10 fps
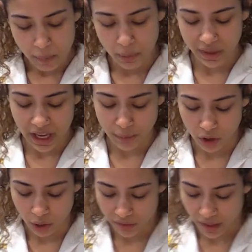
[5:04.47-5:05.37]
but what came
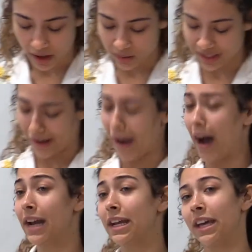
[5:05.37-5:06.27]
along with that was
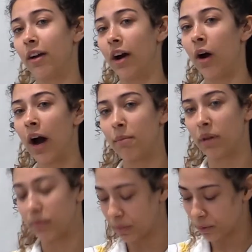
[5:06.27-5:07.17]
that I didn't care how I
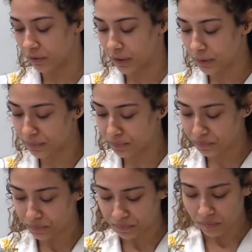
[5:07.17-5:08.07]
made people feel.
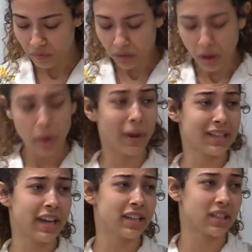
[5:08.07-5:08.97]

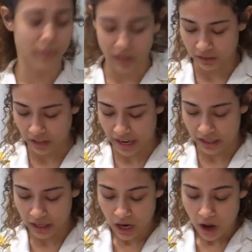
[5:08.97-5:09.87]
By saying something
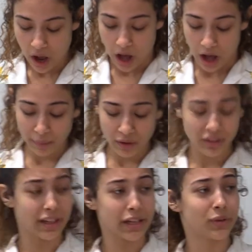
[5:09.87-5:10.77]
like, I'm
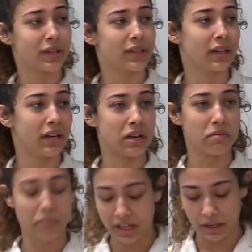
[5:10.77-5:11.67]
not really interested
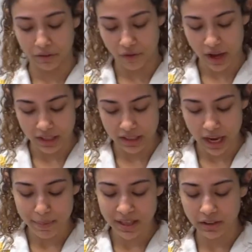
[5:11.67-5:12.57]
in making friends,
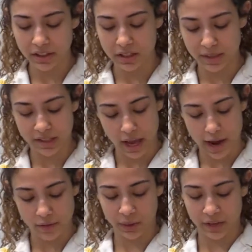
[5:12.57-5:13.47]
I basically dismissed
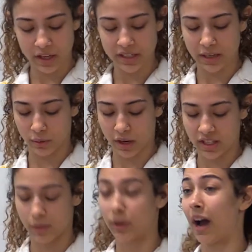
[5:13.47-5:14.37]
everyone at that table
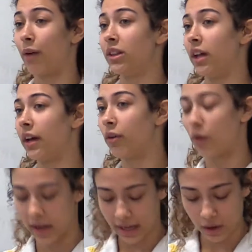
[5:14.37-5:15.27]
as someone I would like
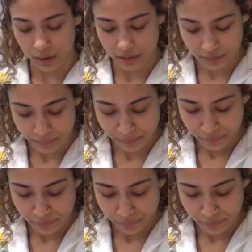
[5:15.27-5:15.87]
or hang out with.